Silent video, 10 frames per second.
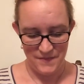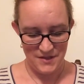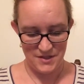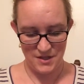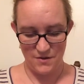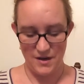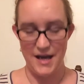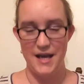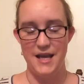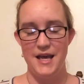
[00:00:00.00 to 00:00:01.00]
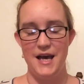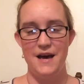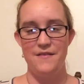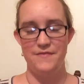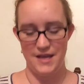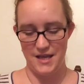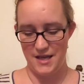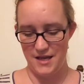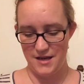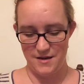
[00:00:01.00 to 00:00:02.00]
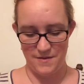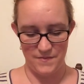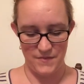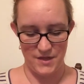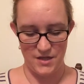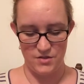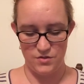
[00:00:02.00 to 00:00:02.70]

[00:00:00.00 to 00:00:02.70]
So I have a